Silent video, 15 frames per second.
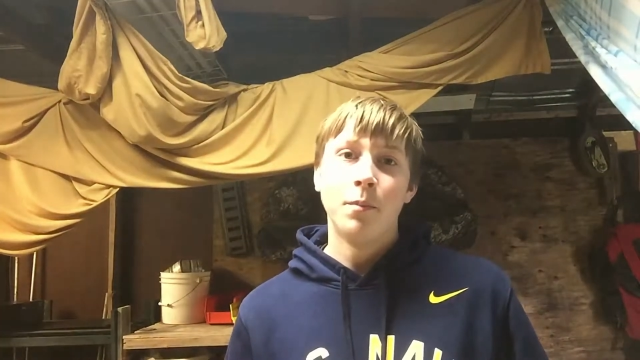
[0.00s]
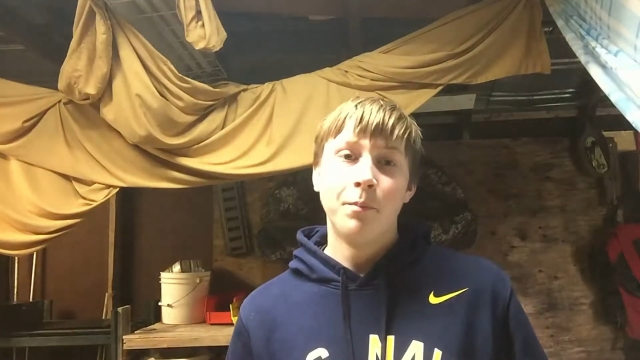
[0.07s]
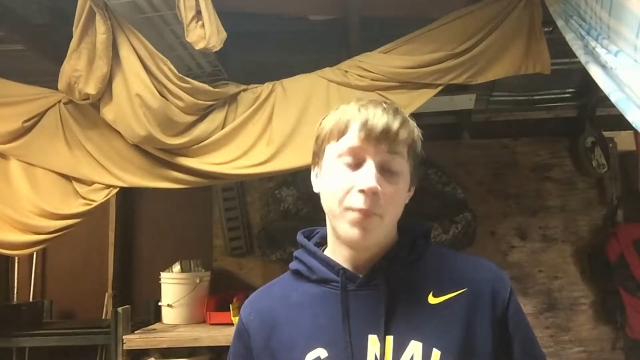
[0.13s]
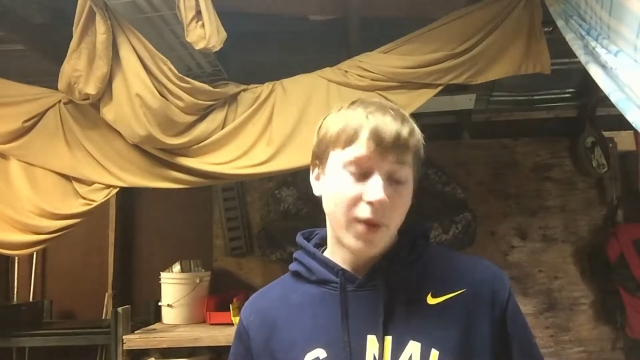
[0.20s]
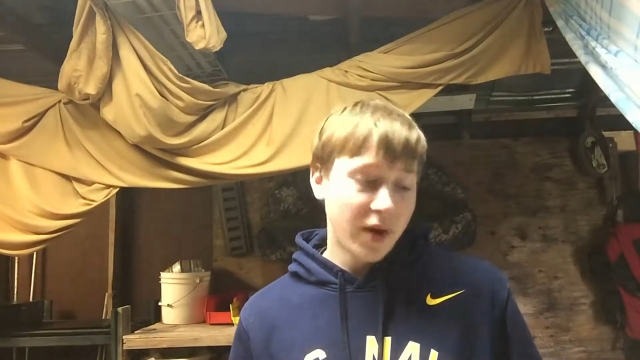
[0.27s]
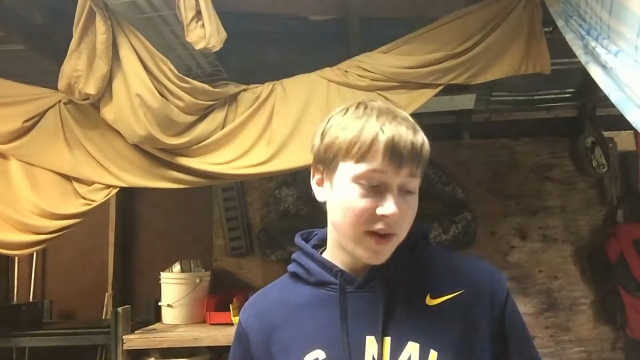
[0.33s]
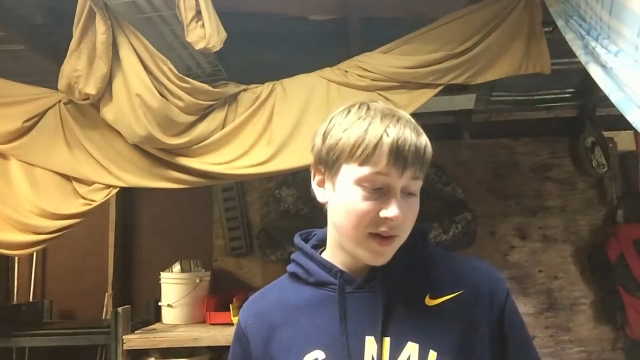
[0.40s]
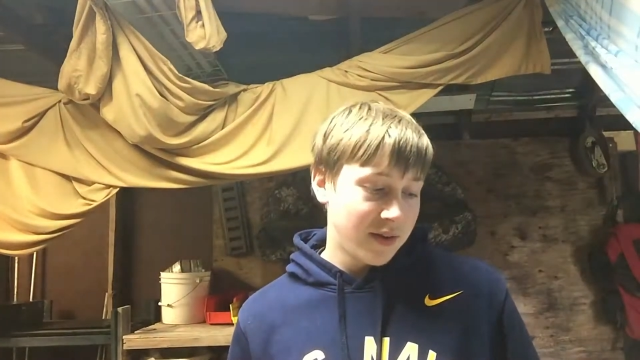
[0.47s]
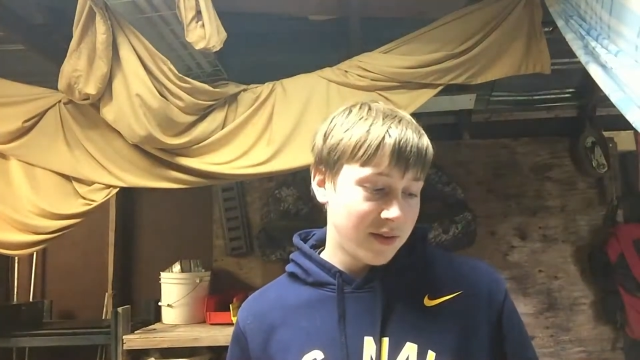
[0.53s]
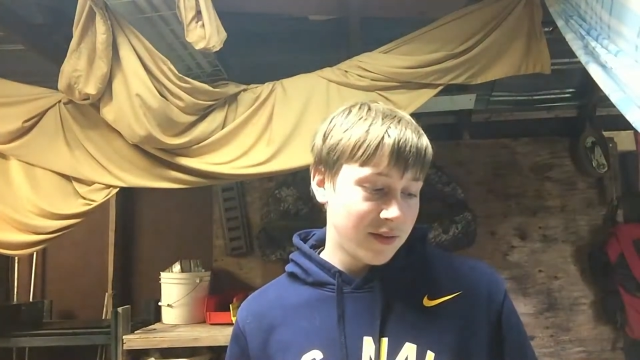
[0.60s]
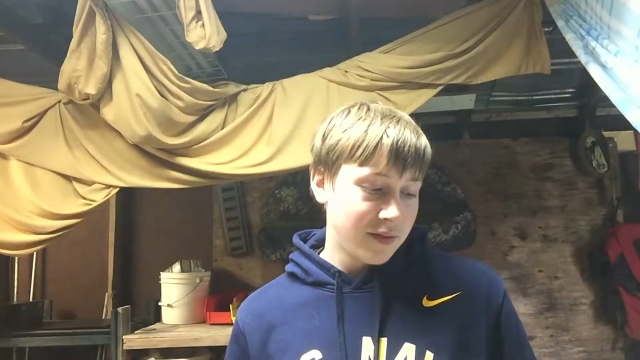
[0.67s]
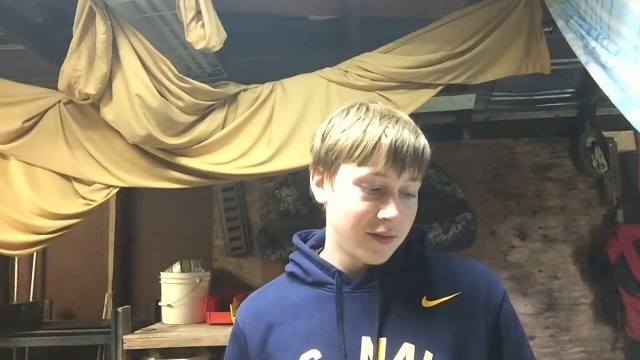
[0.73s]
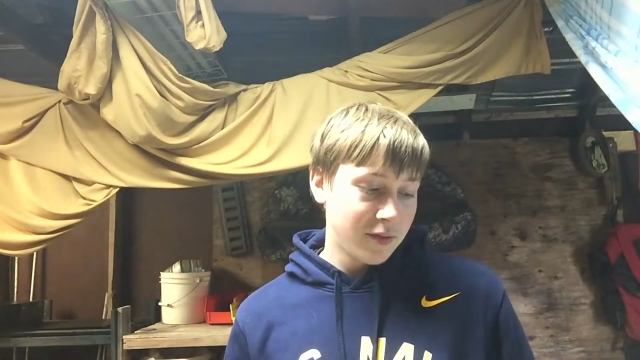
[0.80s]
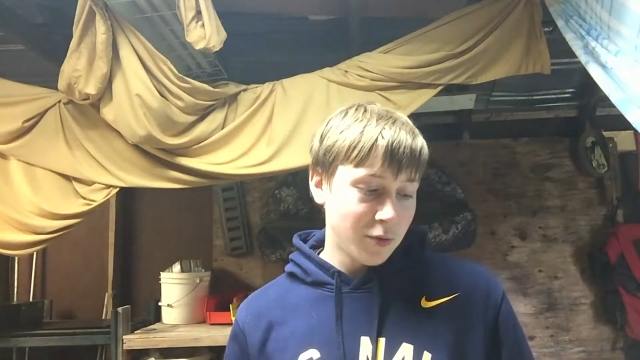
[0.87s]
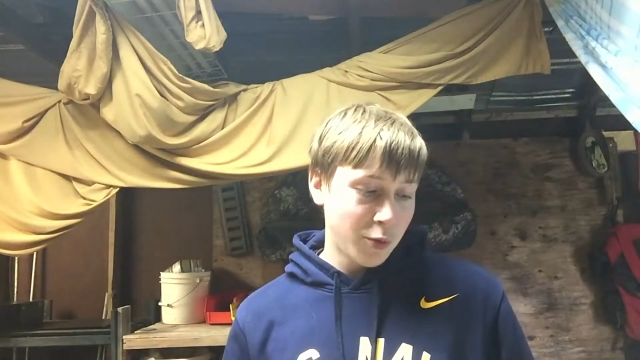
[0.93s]
But
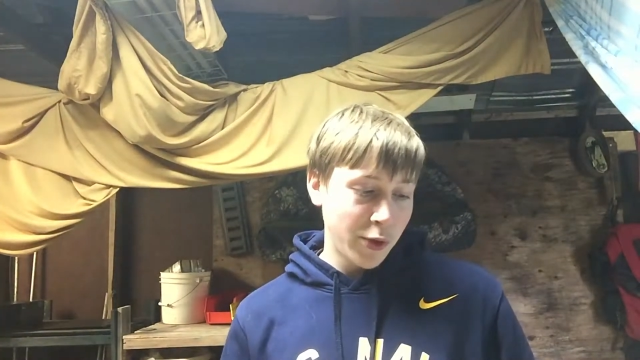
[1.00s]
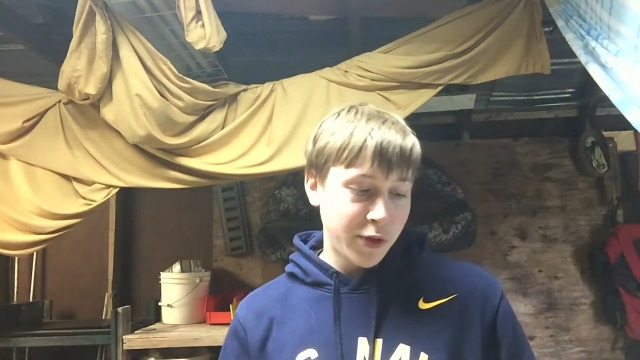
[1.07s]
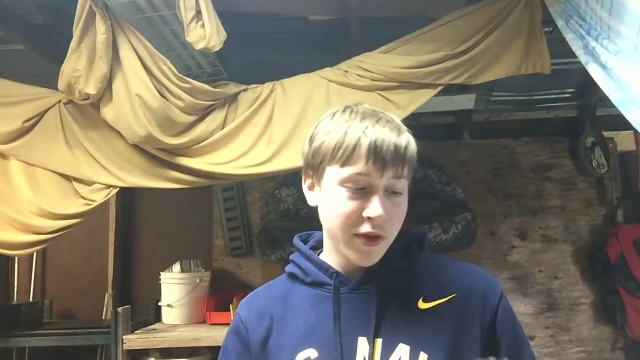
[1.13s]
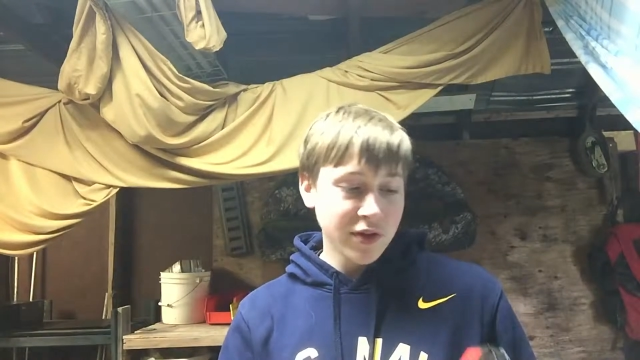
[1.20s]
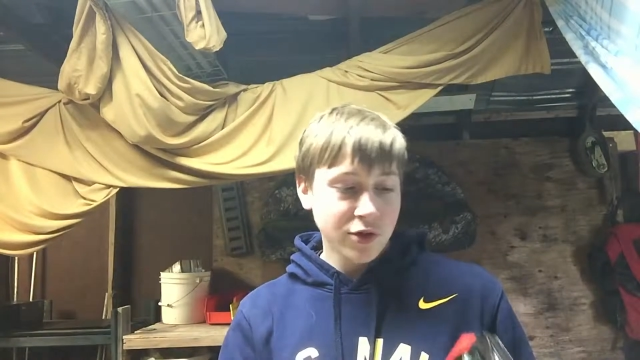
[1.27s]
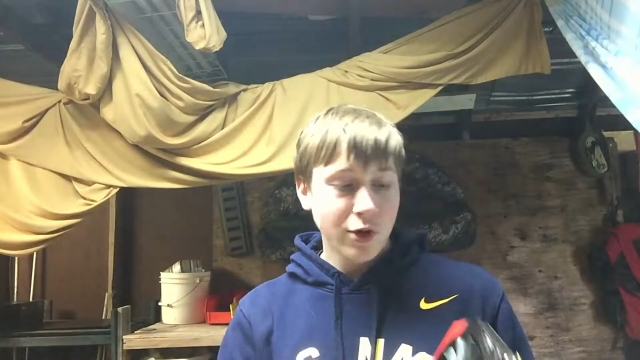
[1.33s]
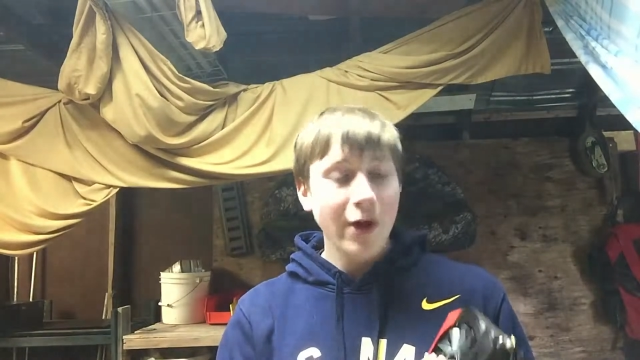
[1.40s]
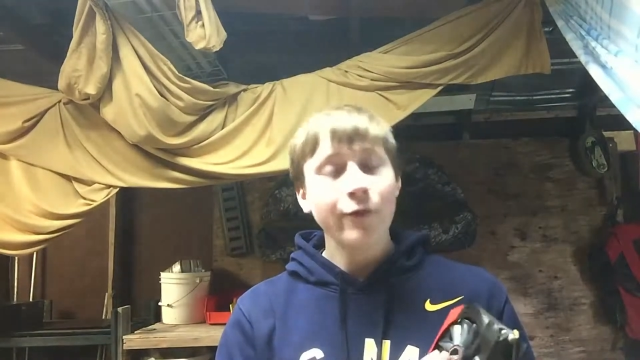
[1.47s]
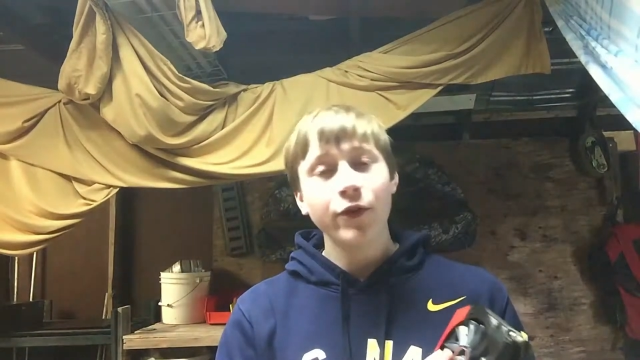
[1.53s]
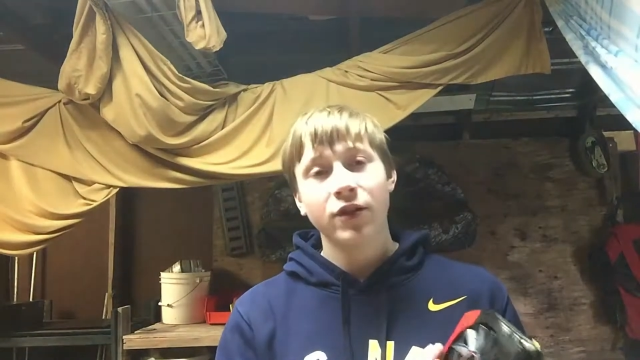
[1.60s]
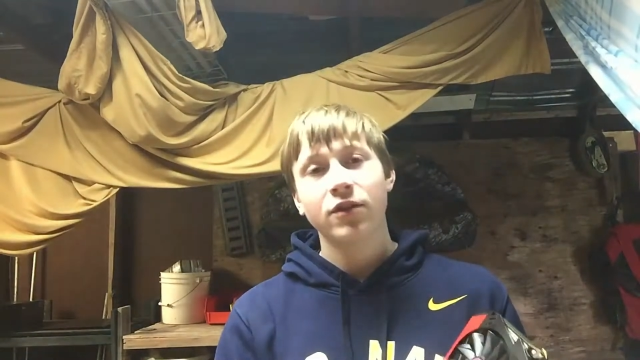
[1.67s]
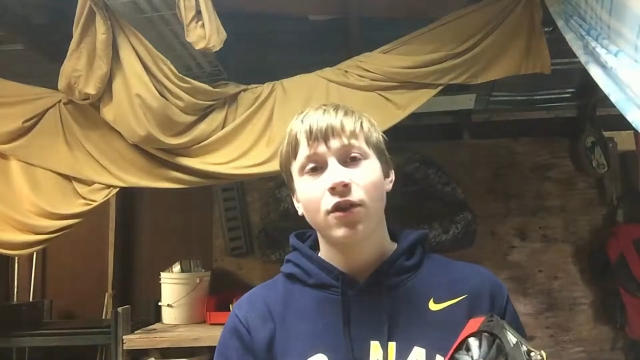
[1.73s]
with this graphics